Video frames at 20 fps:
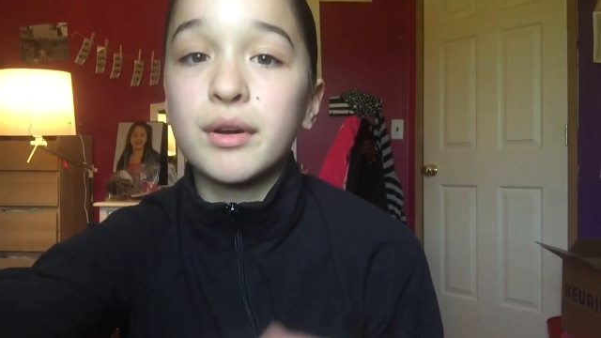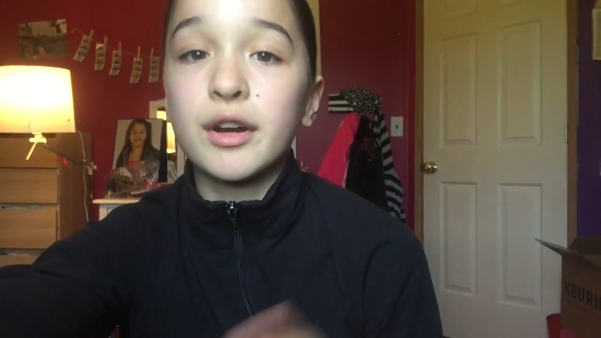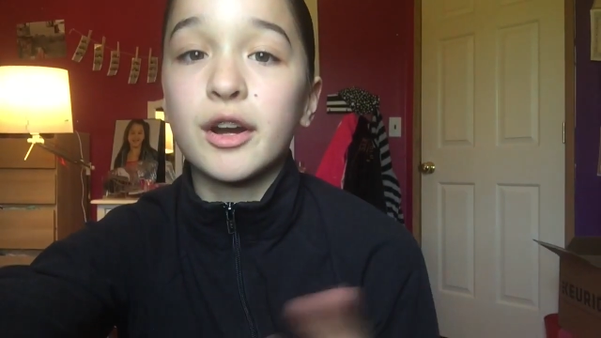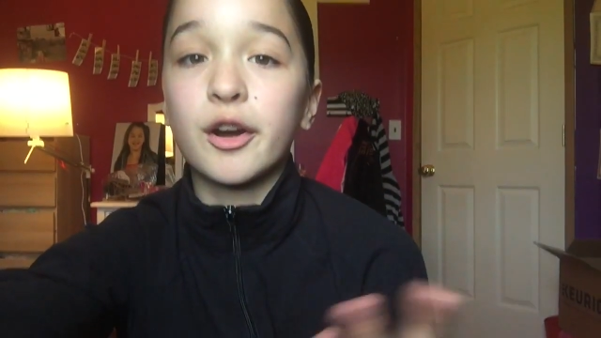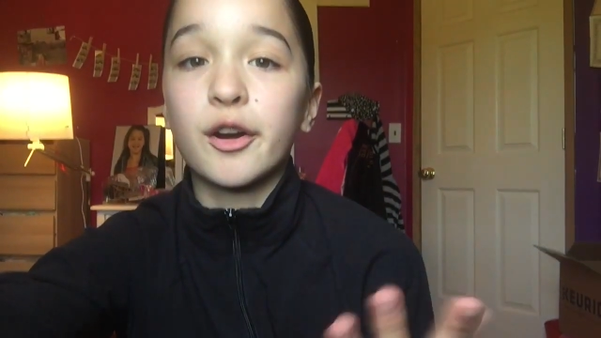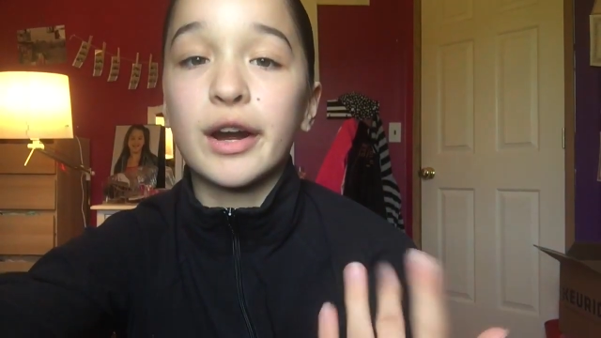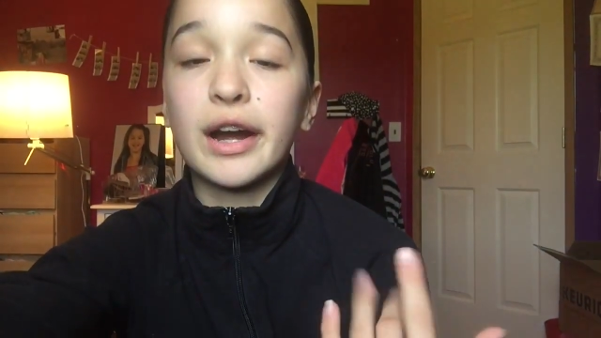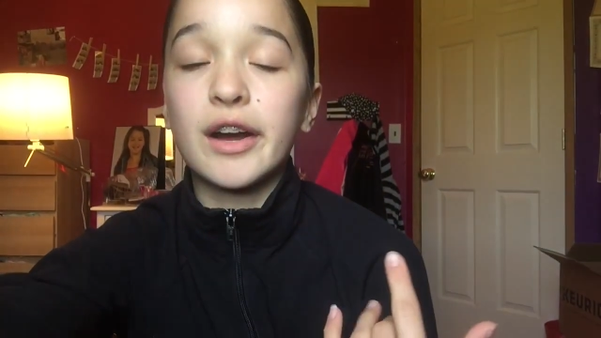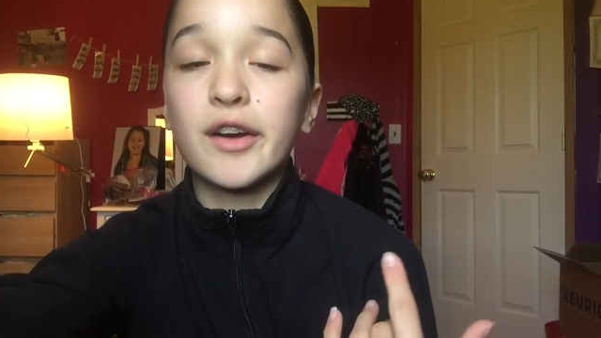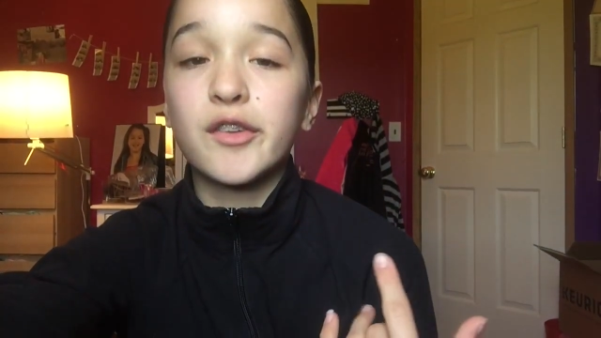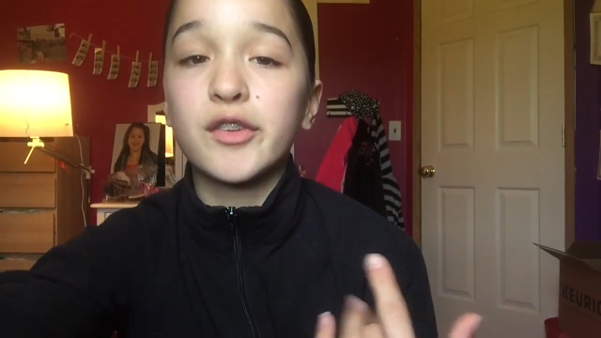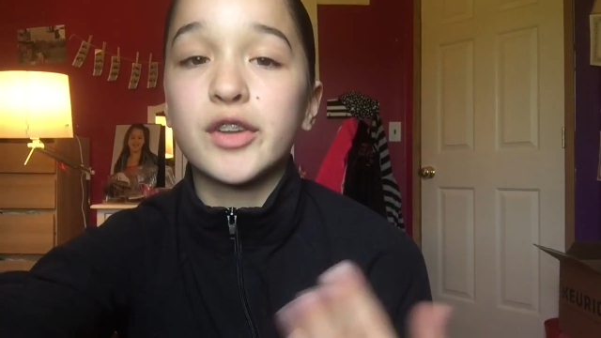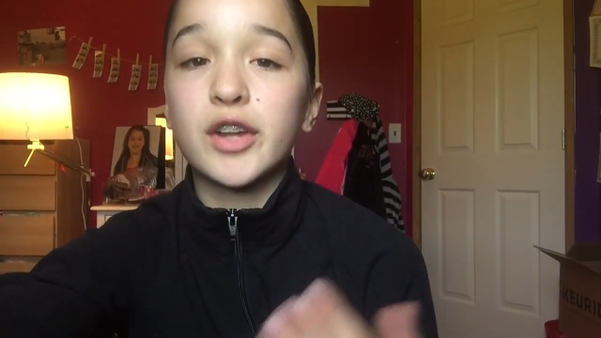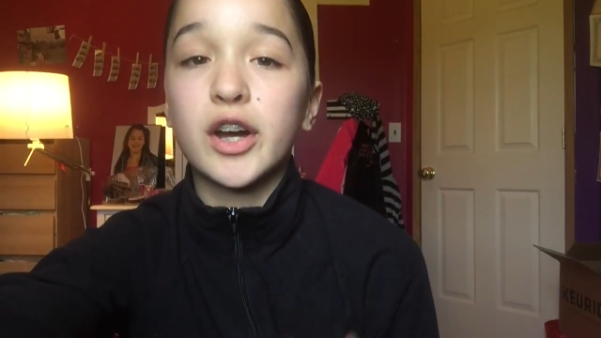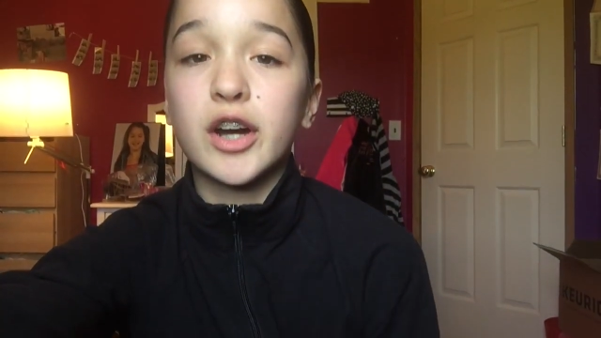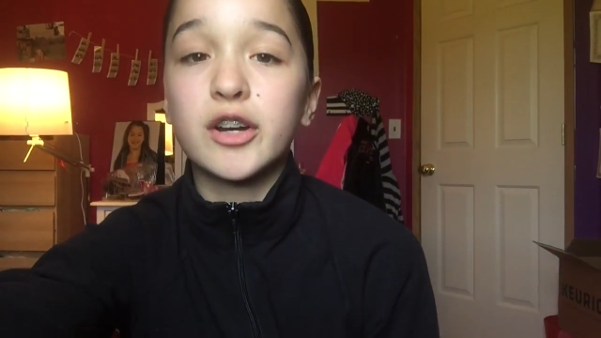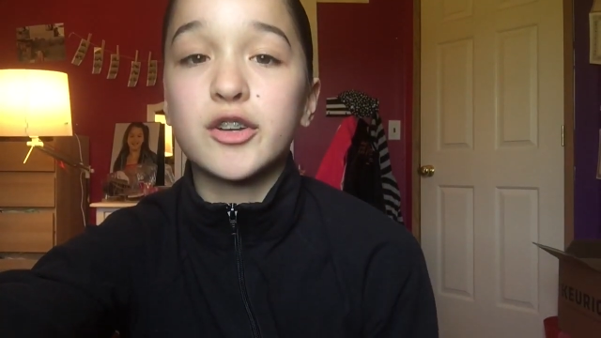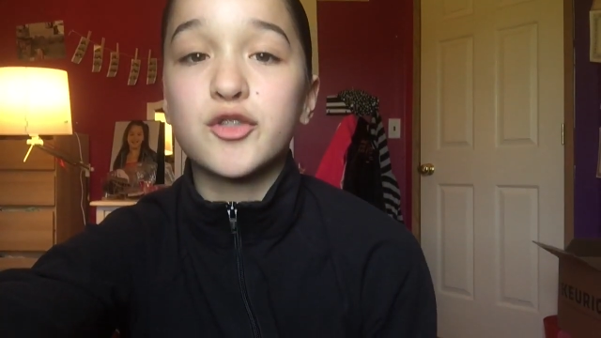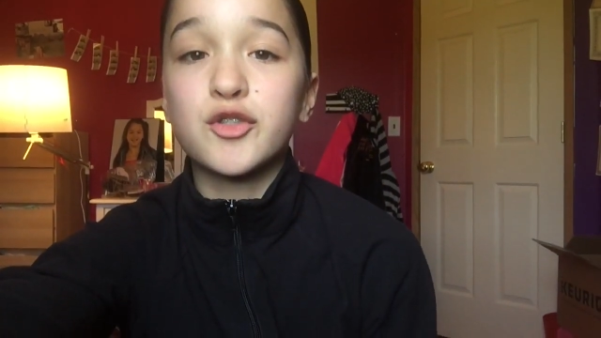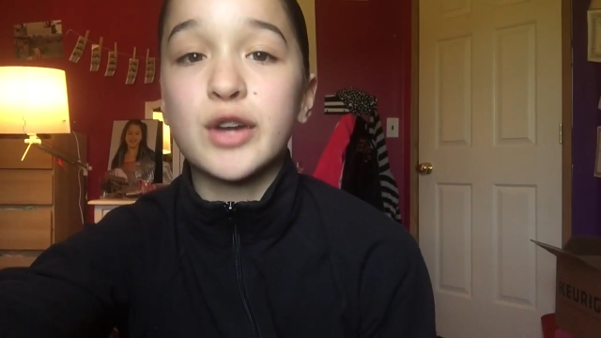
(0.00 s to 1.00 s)
around
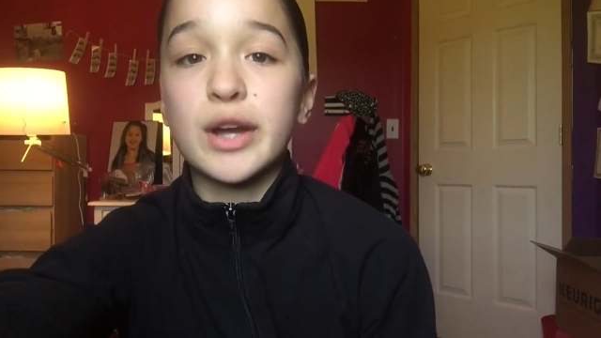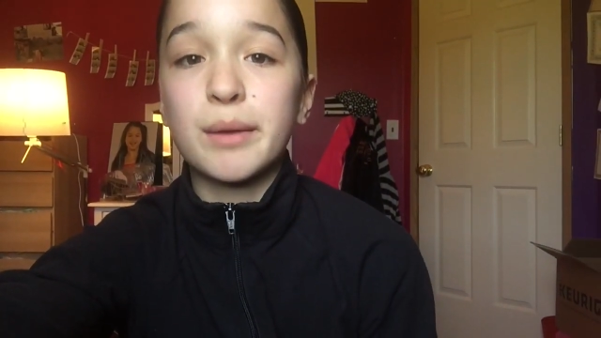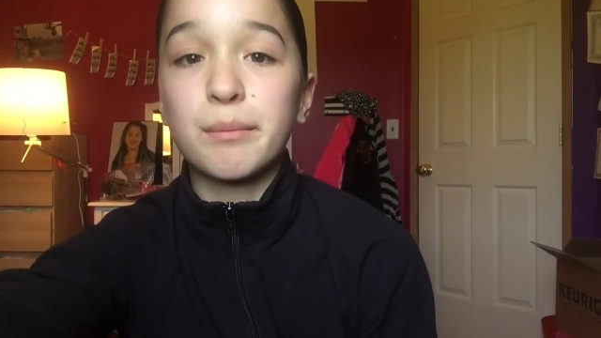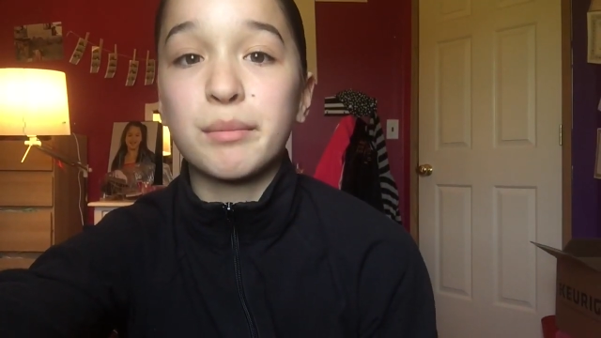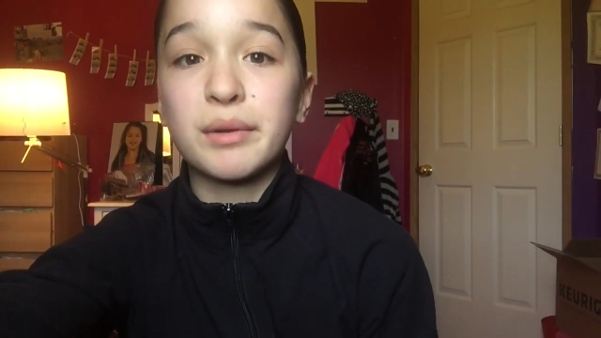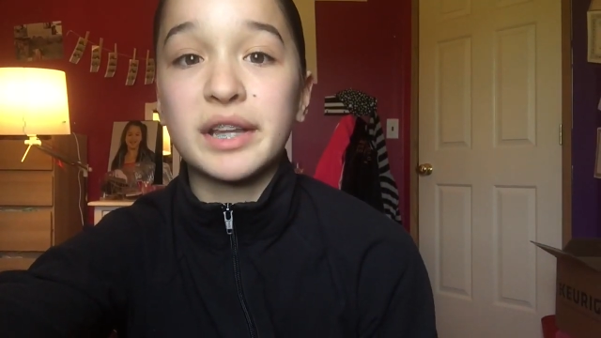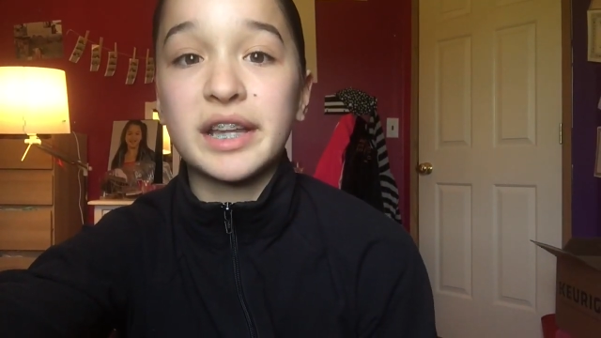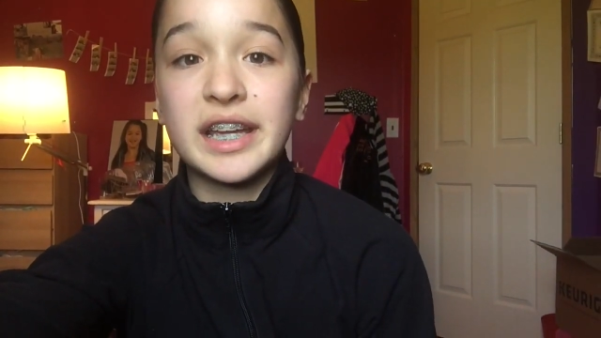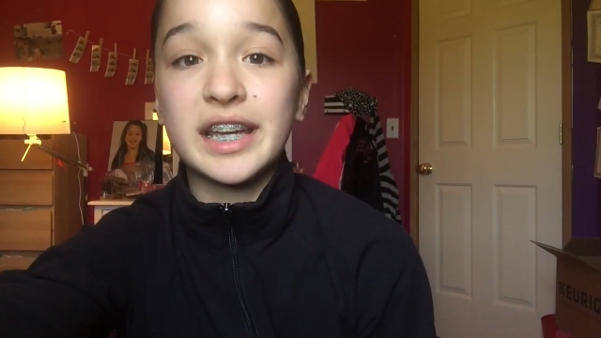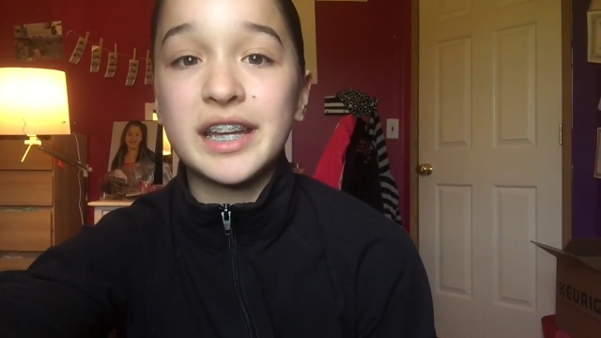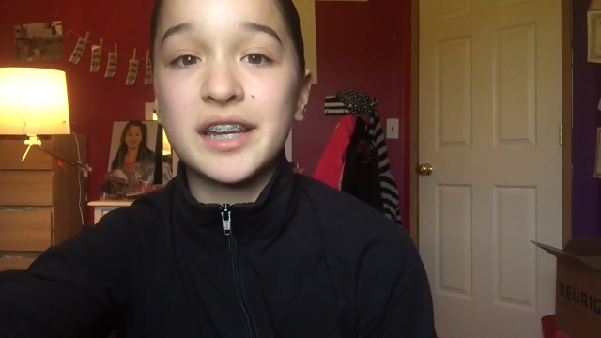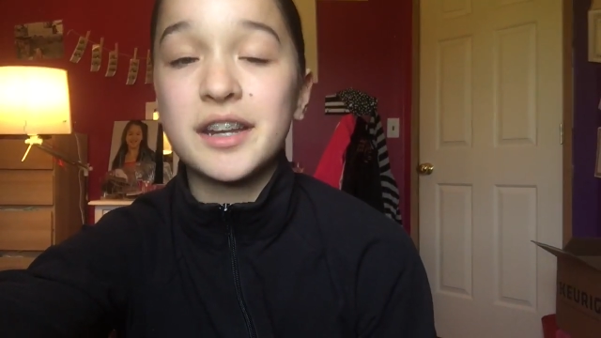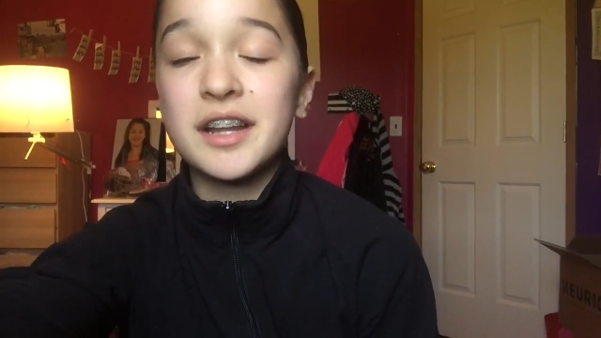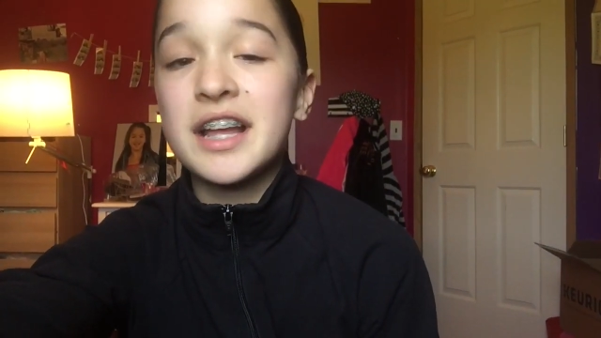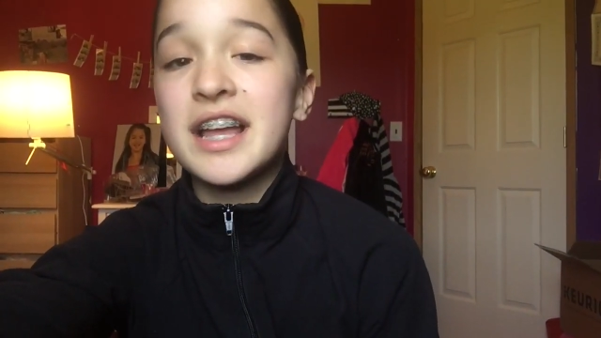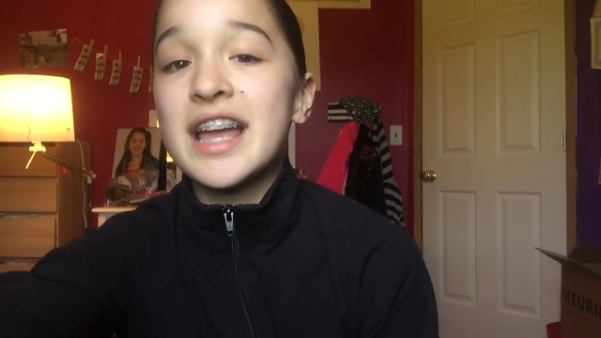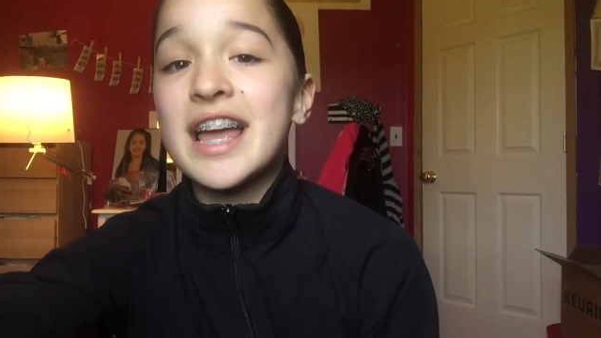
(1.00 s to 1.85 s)
our trampoline